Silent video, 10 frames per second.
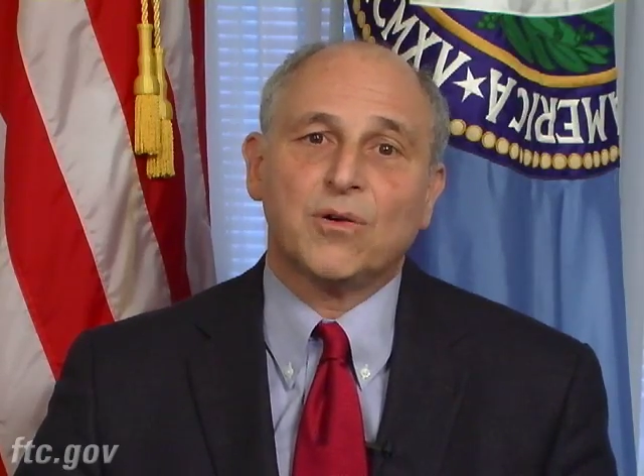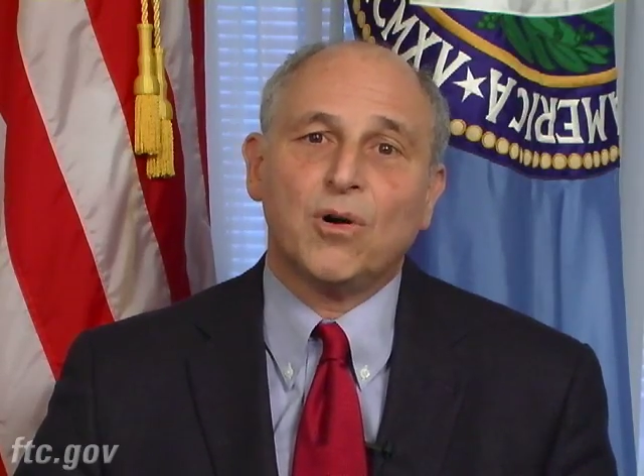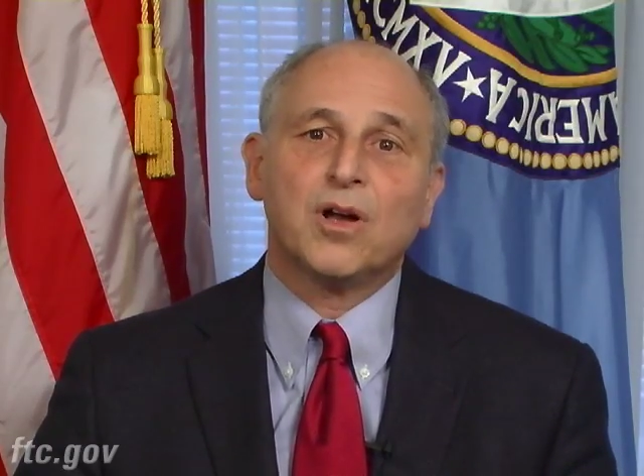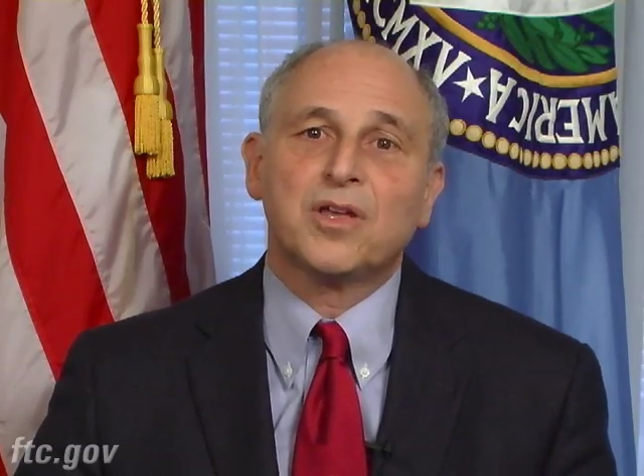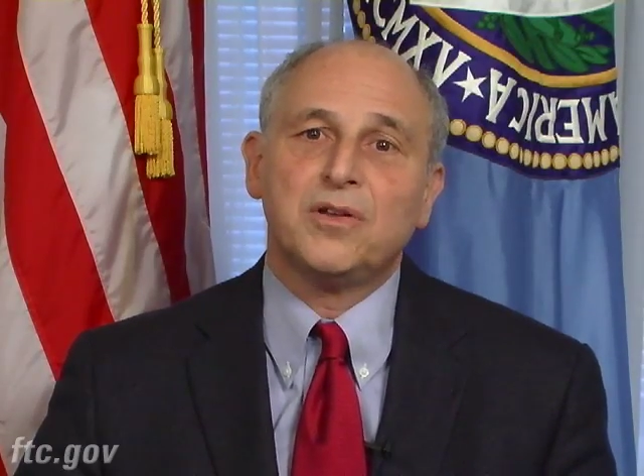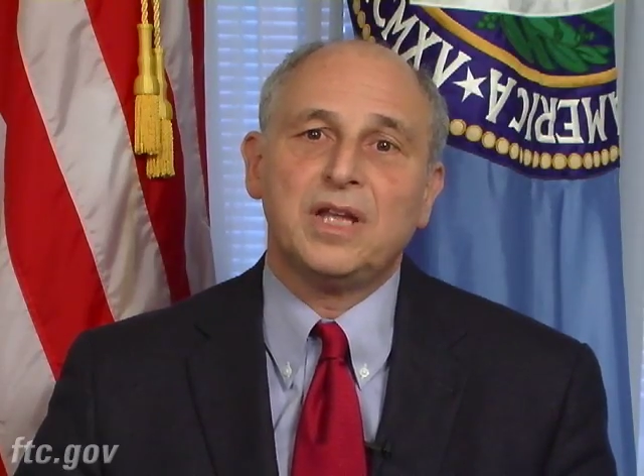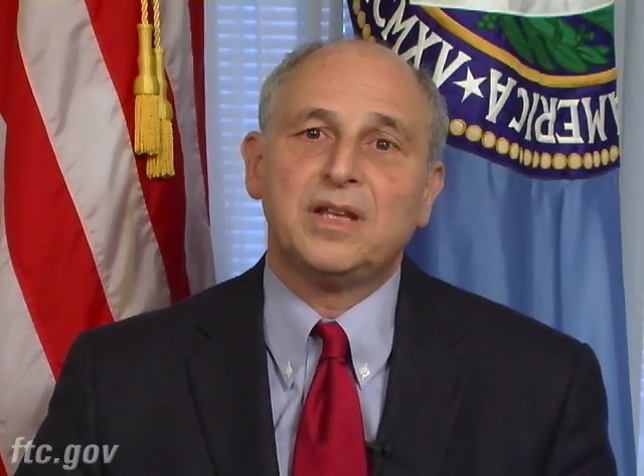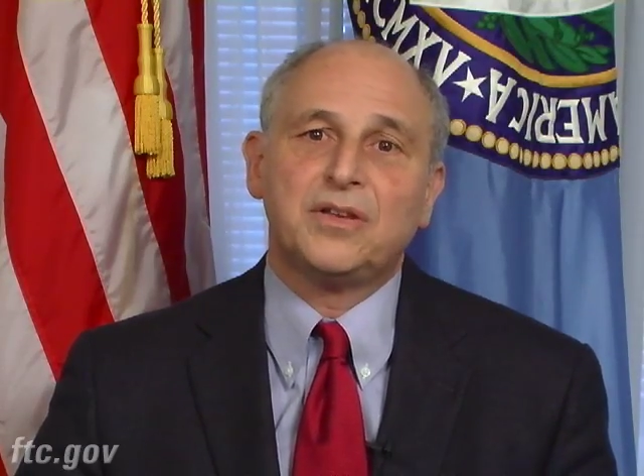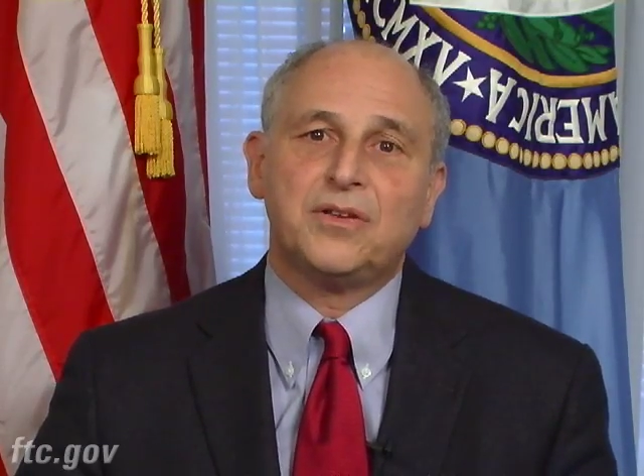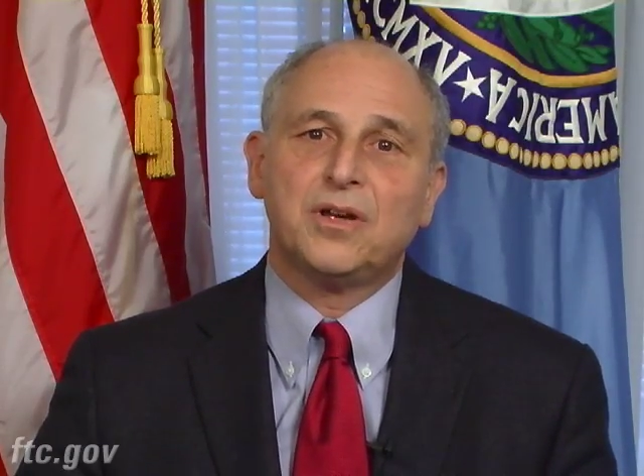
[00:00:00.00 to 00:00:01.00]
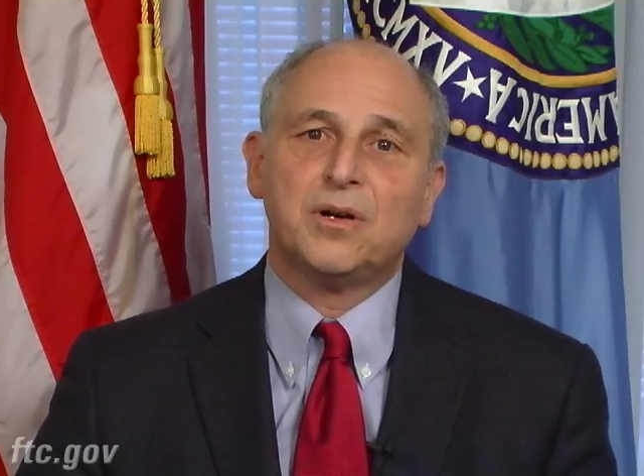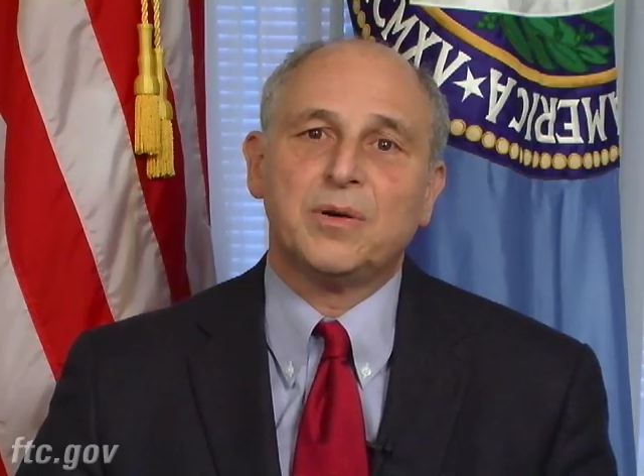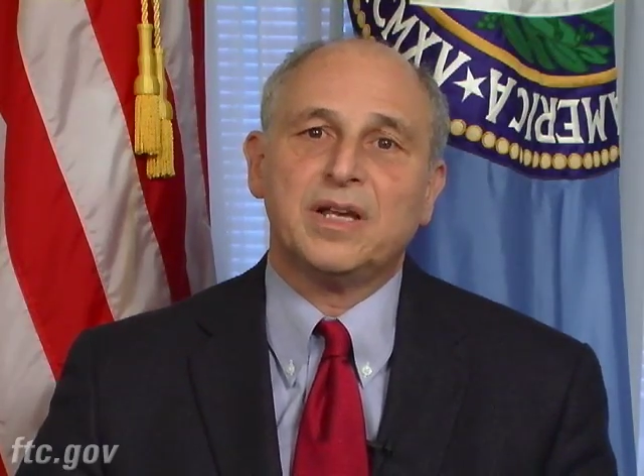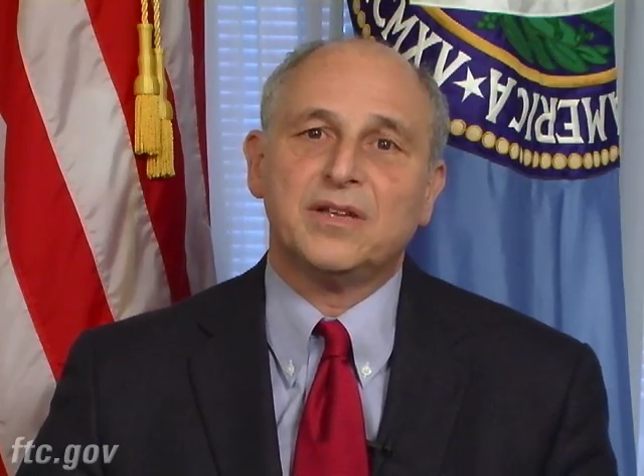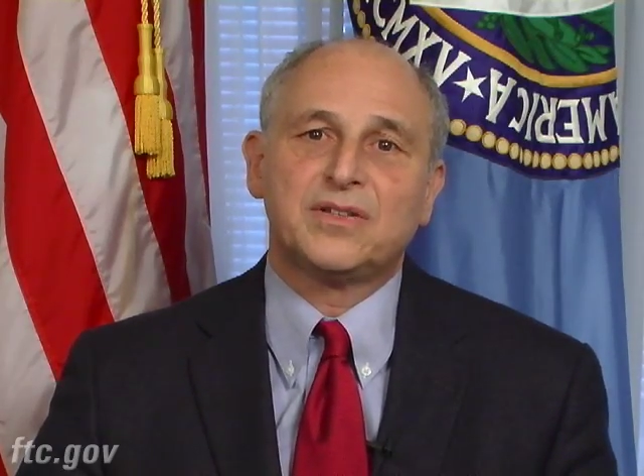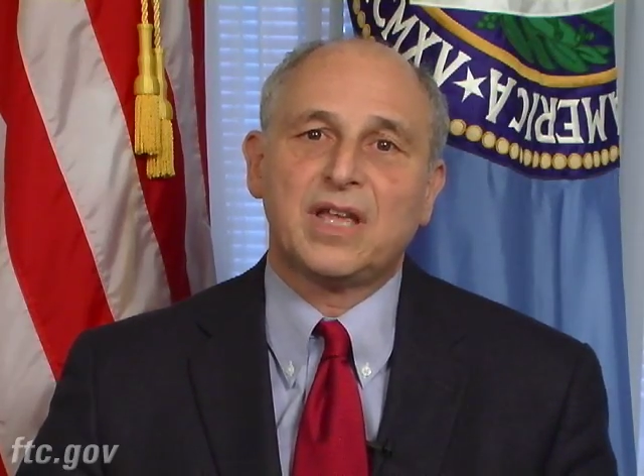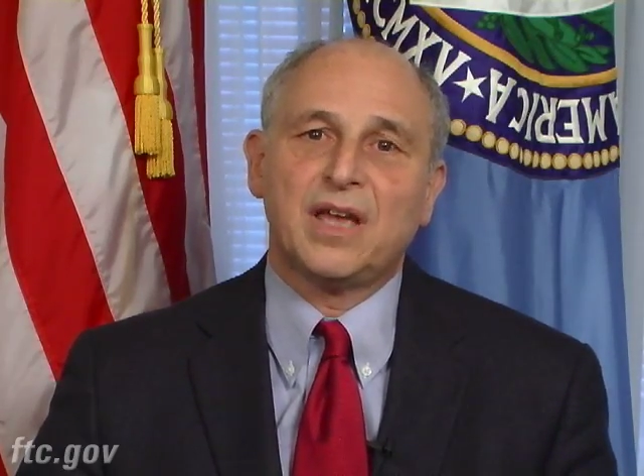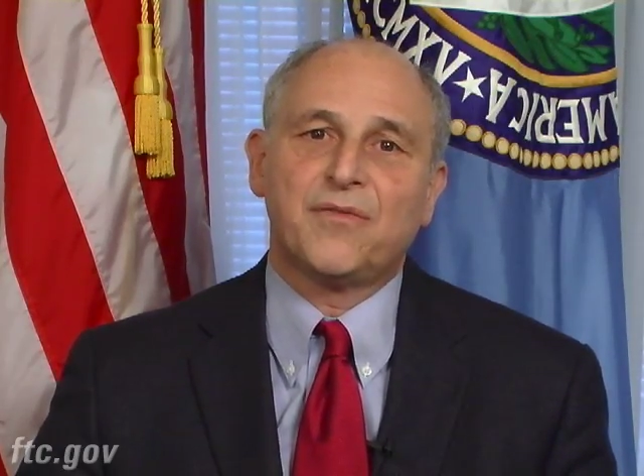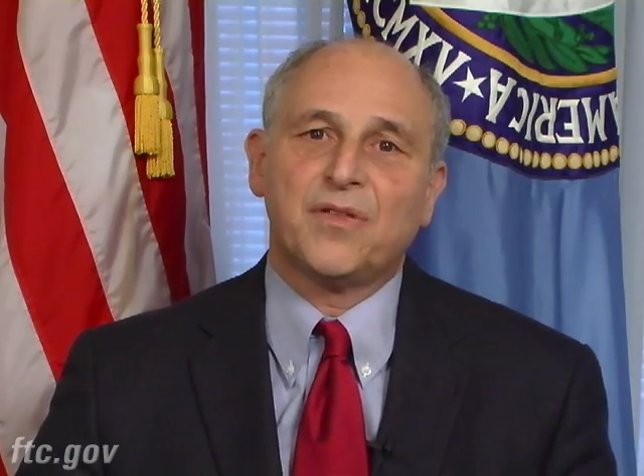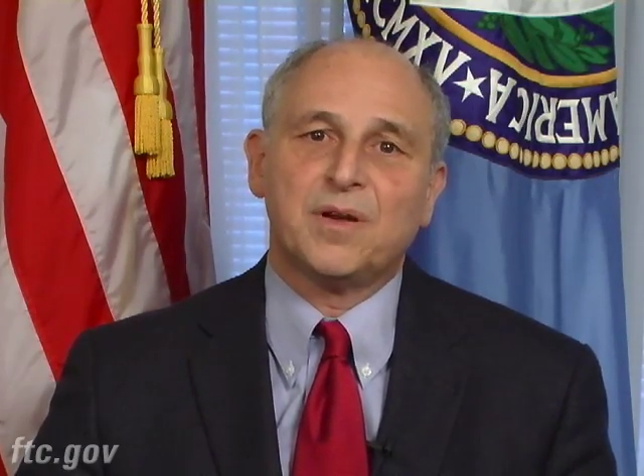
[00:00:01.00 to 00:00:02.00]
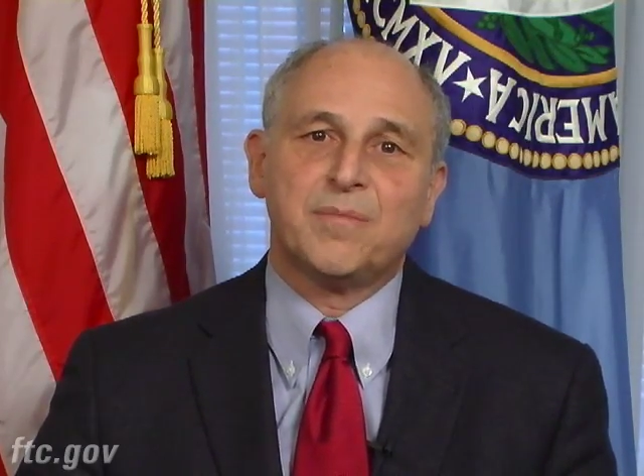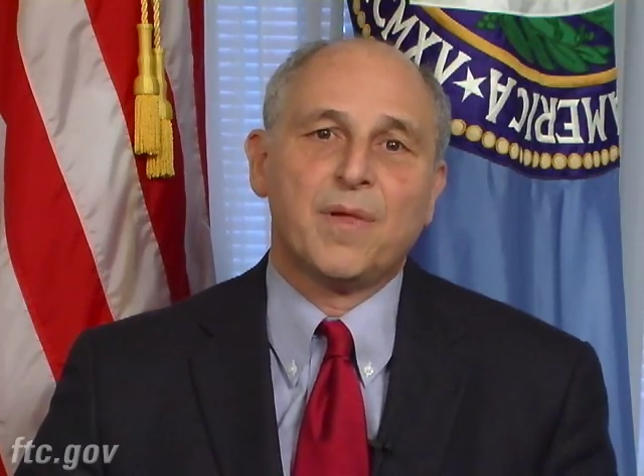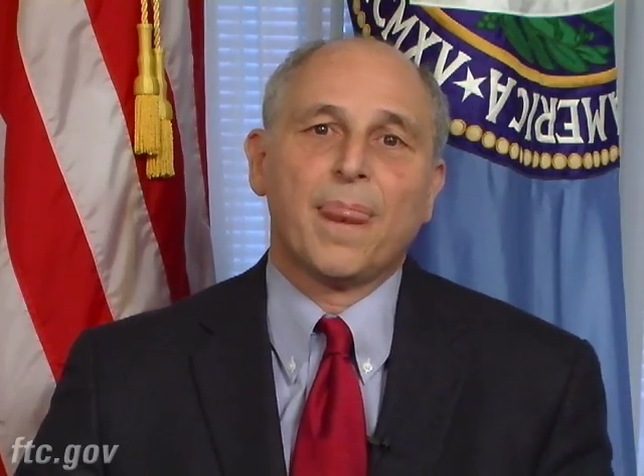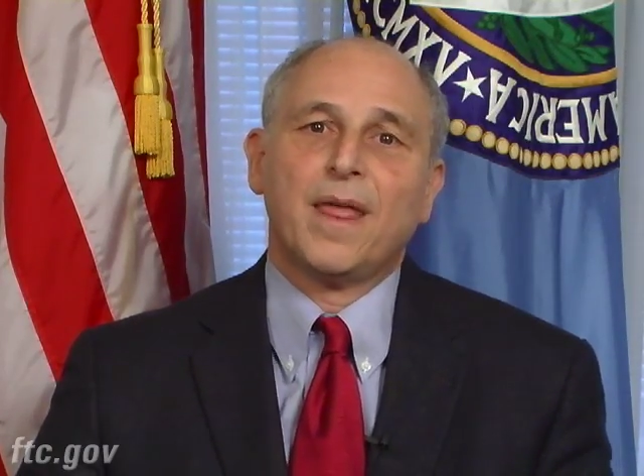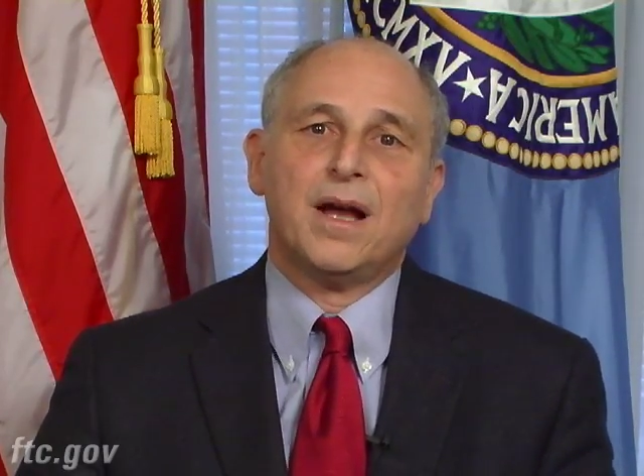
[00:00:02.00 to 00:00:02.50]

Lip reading: All you need to do is give them